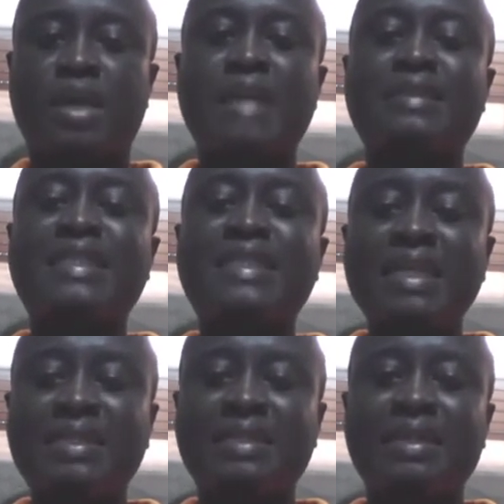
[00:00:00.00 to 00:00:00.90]
and
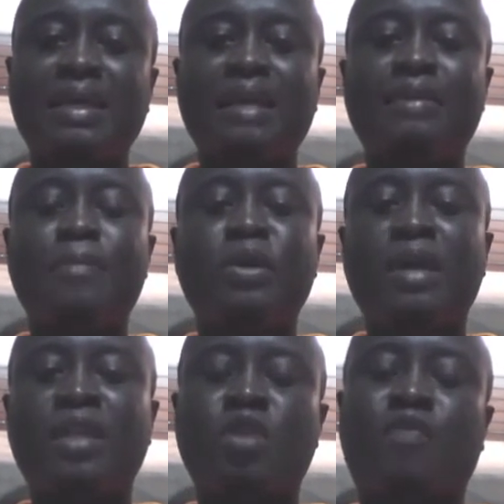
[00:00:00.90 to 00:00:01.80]
state in the mail
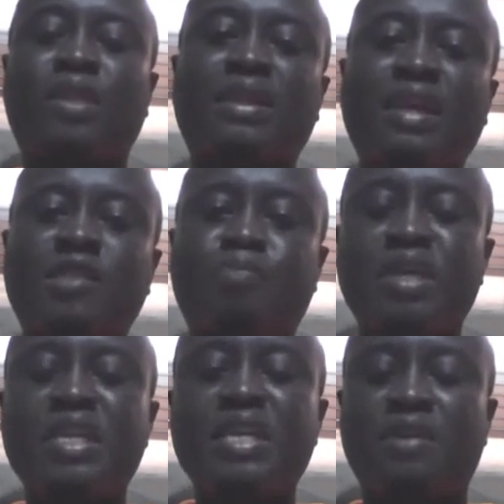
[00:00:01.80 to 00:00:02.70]
that you have attached
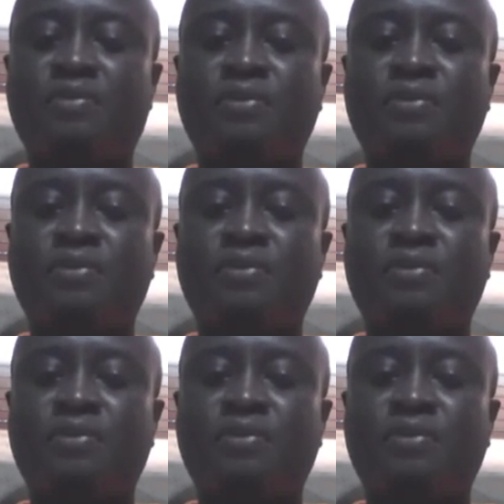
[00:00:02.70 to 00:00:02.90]
PDF